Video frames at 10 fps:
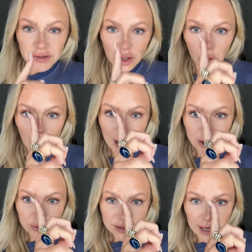So I
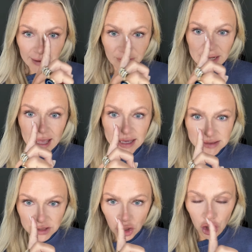used to have an
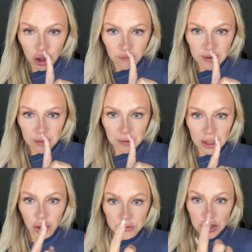S curve in my
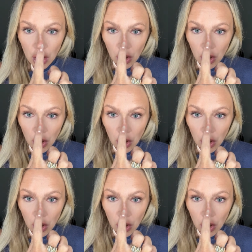nose.